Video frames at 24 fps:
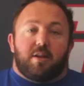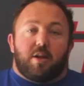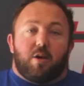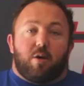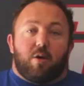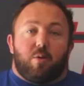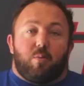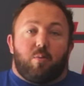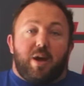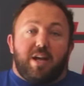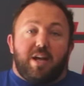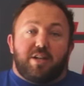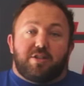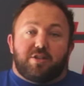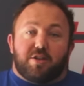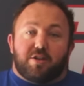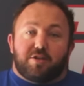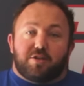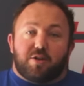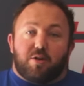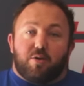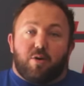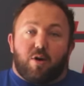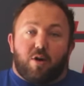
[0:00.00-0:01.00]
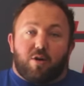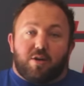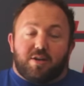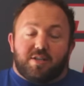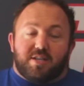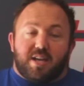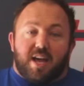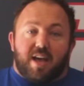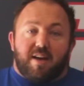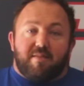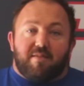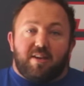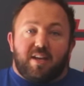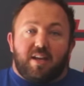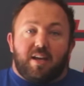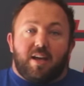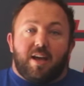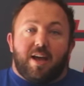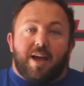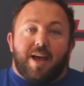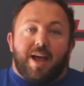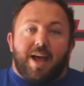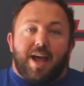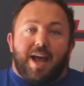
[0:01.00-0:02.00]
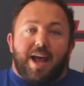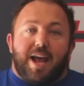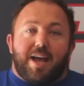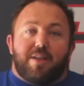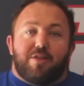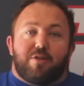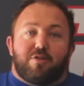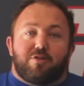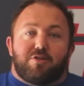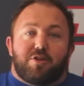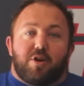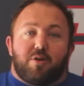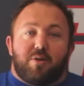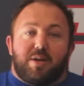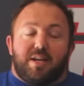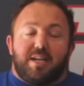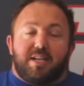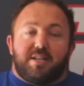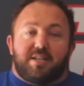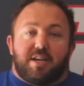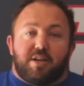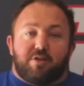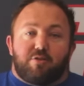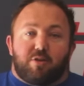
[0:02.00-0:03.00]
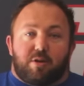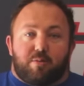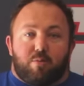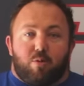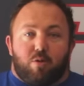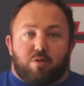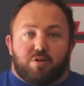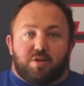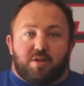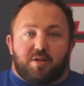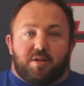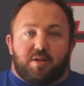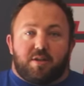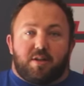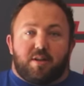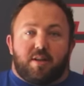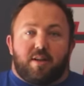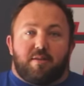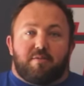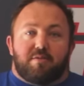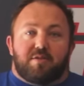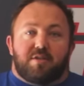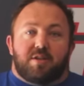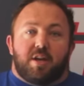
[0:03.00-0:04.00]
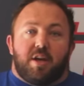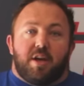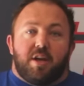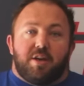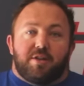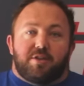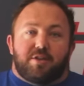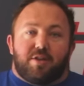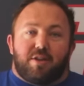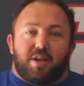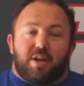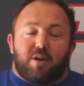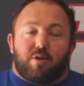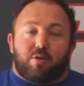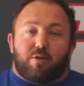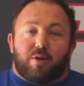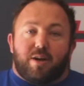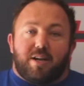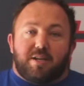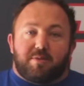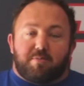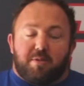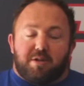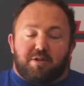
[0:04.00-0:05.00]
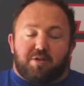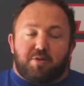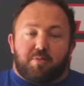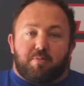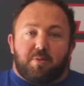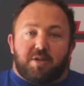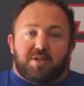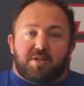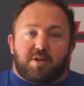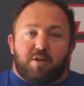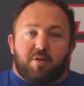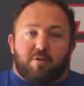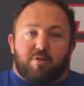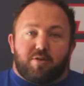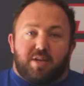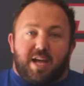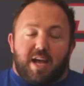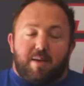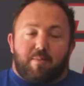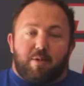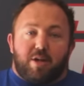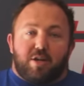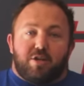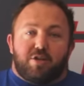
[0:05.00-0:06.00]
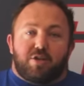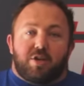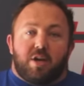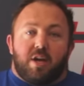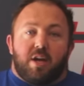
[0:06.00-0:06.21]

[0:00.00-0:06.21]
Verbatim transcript: The weights also aren't as heavy, and there's no eccentric portion to the lifts, so they don't create as much muscular damage.